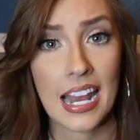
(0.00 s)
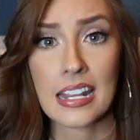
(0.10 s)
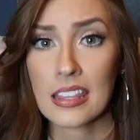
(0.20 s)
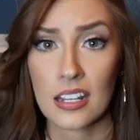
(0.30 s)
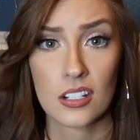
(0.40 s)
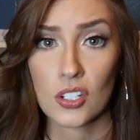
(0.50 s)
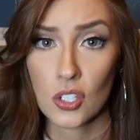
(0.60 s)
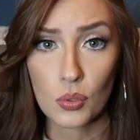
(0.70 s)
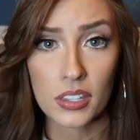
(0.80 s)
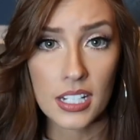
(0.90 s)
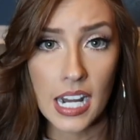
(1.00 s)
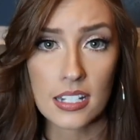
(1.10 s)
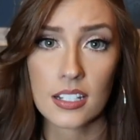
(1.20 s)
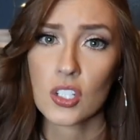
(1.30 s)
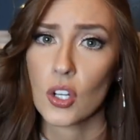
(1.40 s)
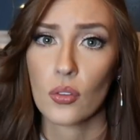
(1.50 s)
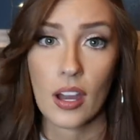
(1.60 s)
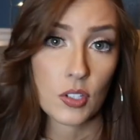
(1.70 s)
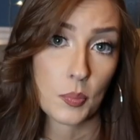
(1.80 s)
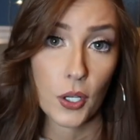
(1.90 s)
anything to do with the desk, so
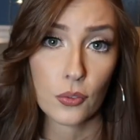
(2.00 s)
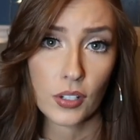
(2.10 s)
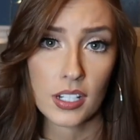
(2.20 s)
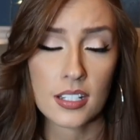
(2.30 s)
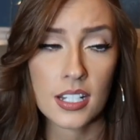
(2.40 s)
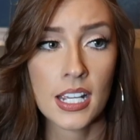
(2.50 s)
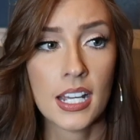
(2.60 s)
that was perfect.